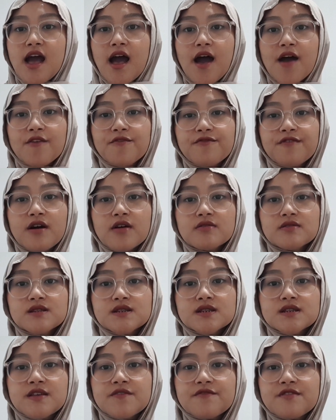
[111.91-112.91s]
I found
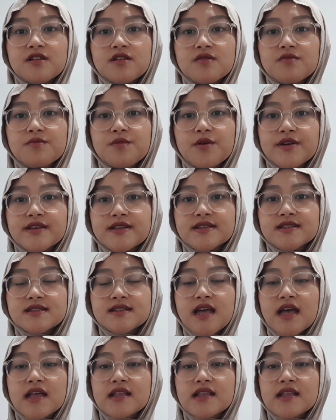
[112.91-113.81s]
several points